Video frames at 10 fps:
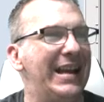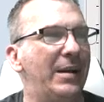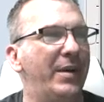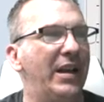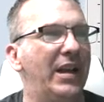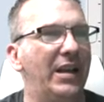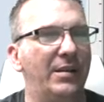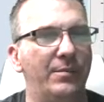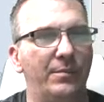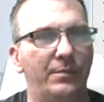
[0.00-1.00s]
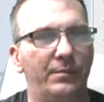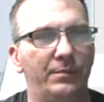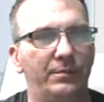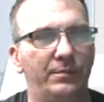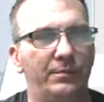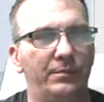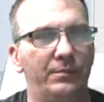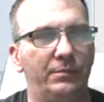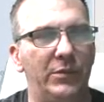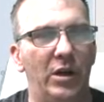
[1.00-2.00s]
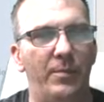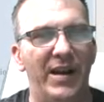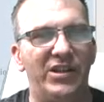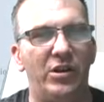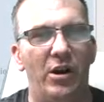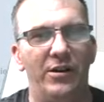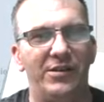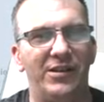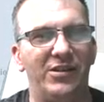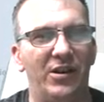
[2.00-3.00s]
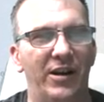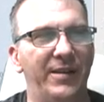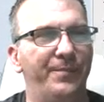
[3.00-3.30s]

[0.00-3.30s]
I'm going to, or my stars, sorry,